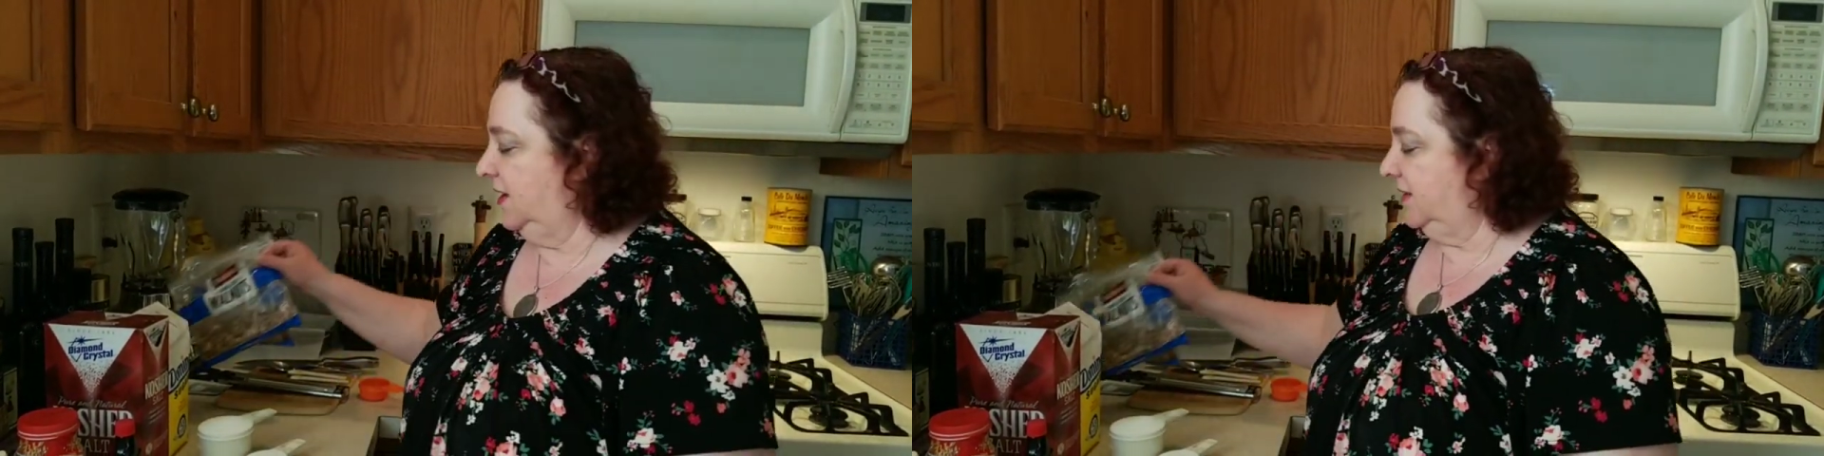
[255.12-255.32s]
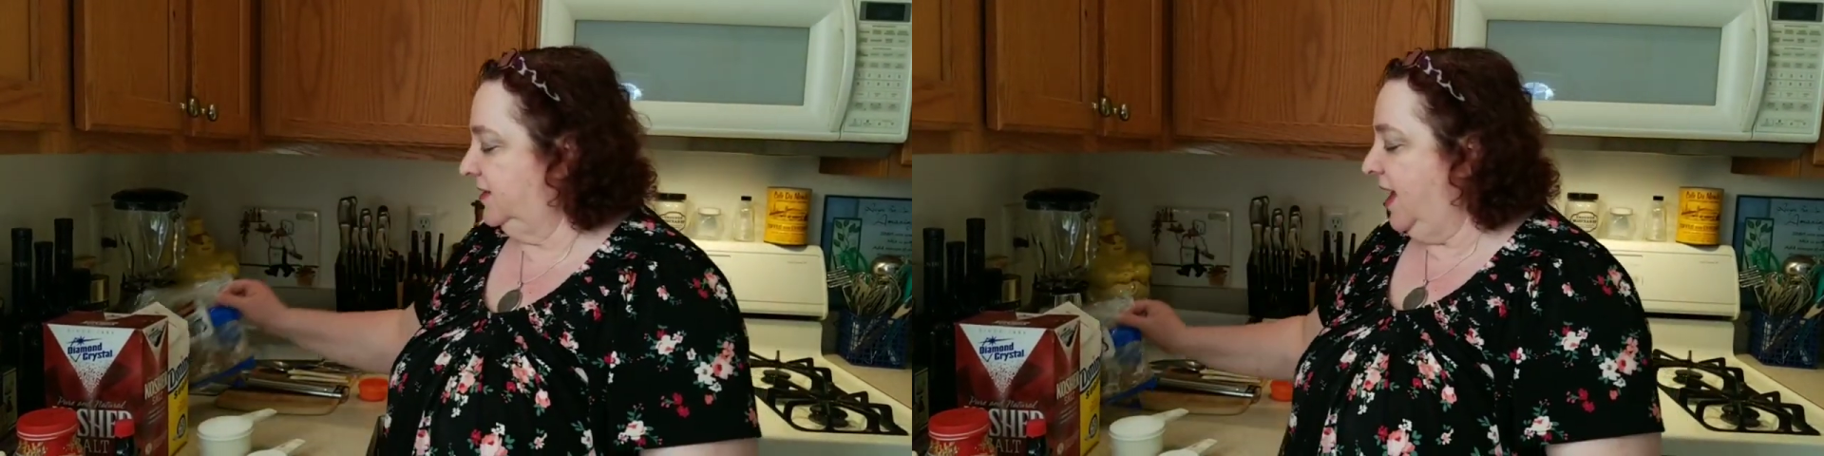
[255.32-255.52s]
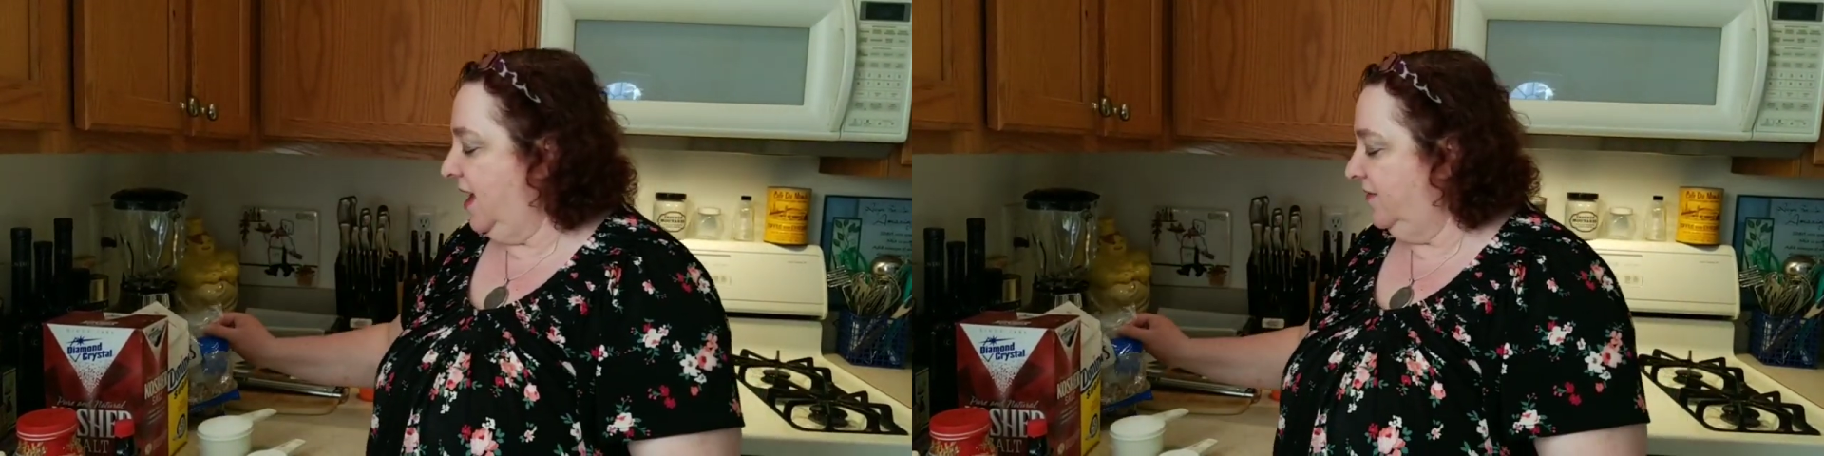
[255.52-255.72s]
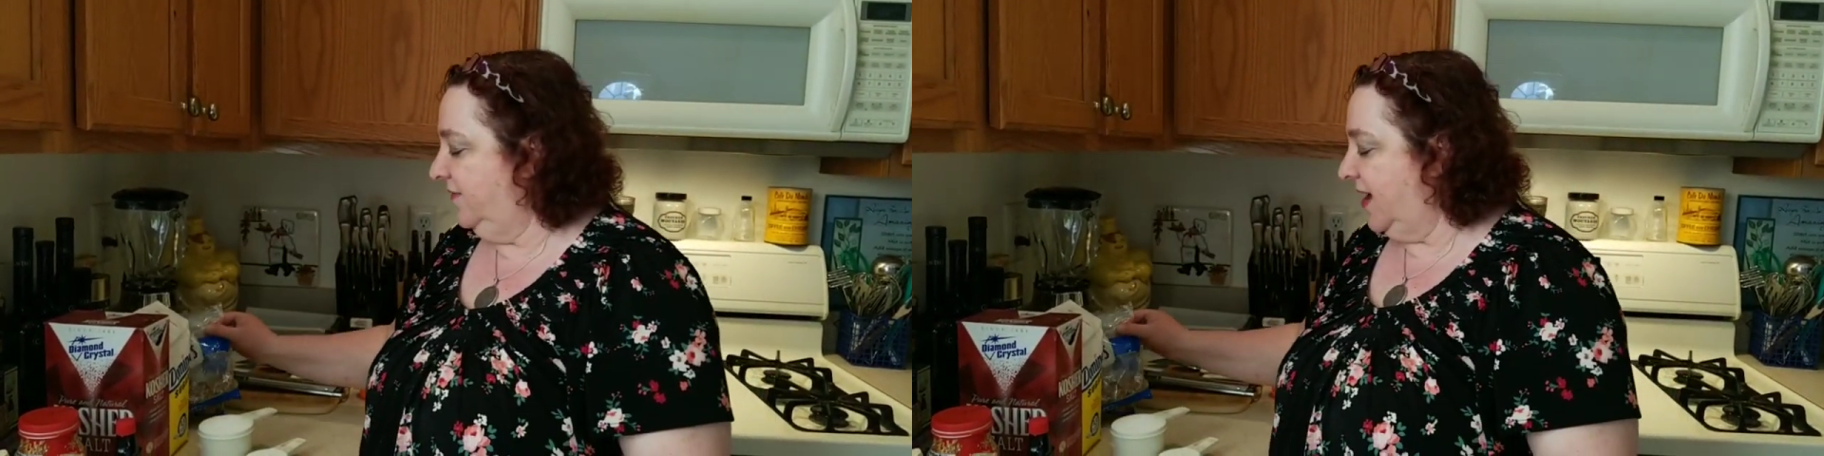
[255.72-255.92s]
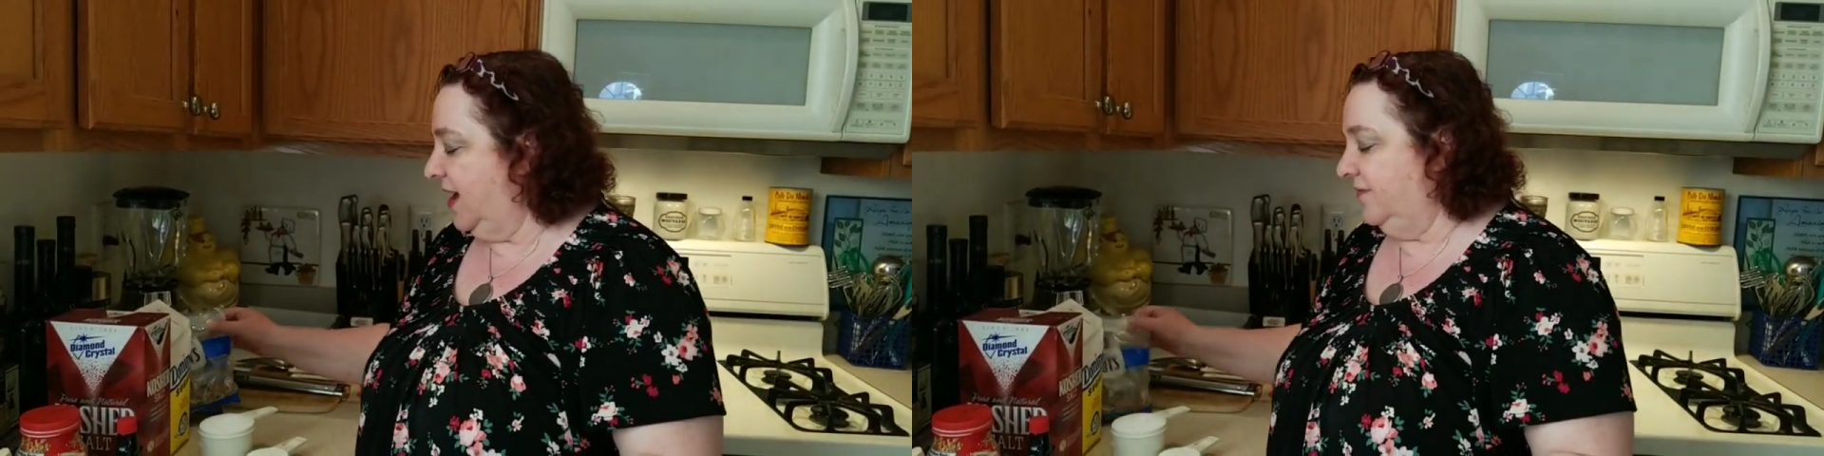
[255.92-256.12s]
the
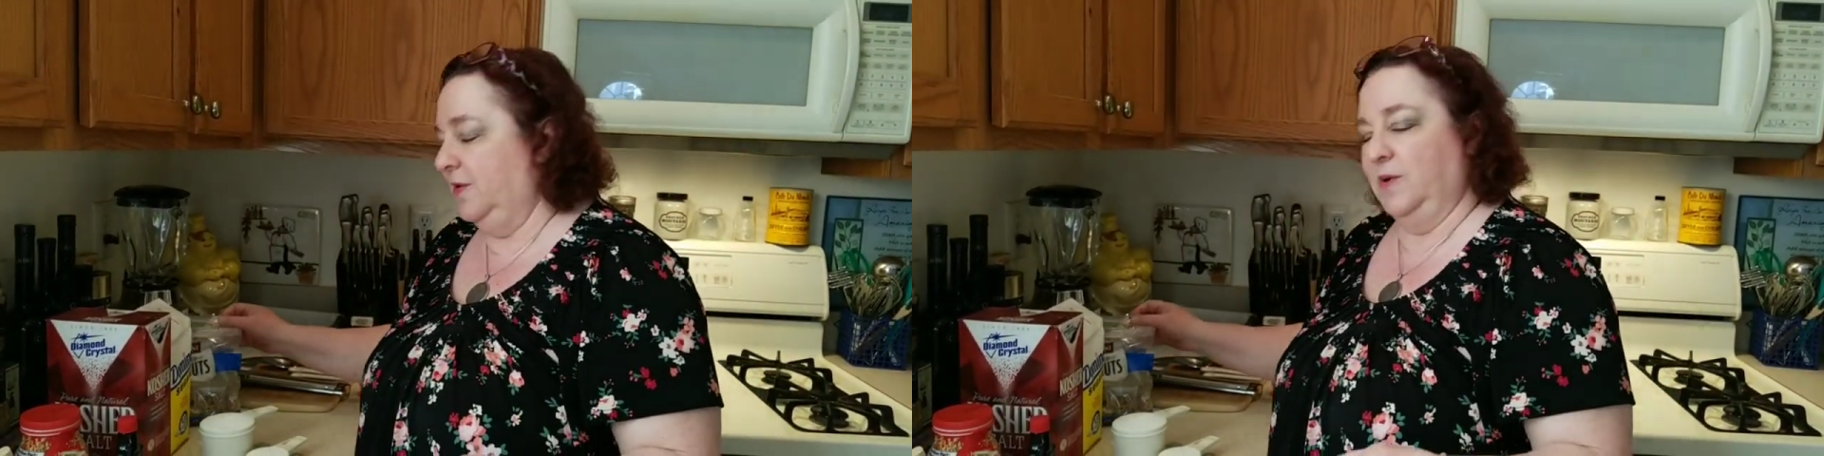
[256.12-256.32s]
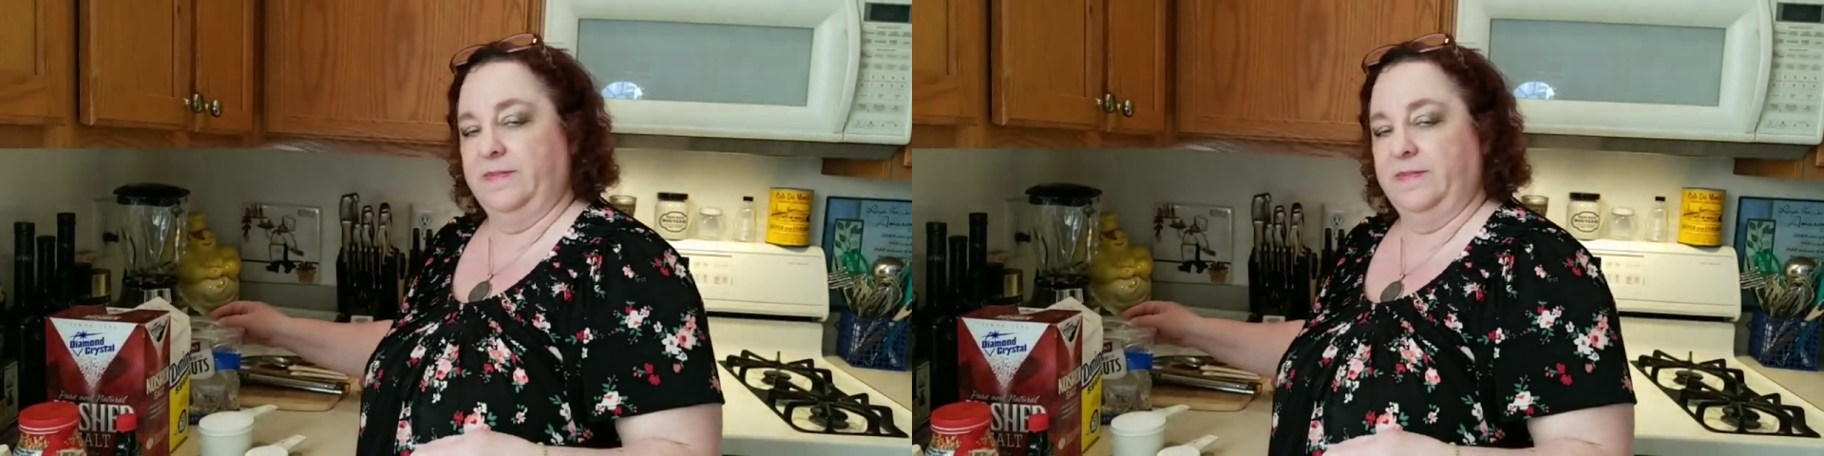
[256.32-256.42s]
halva, if you want to